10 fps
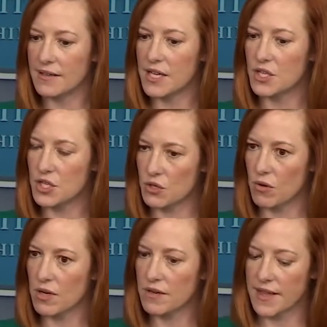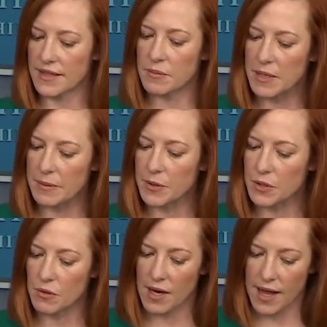ensure that the people
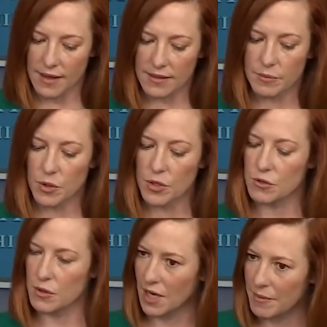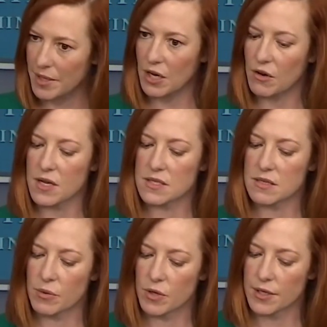who are at the border, who are coming across
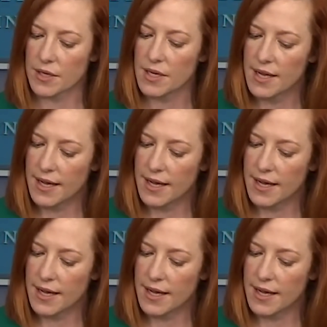the border,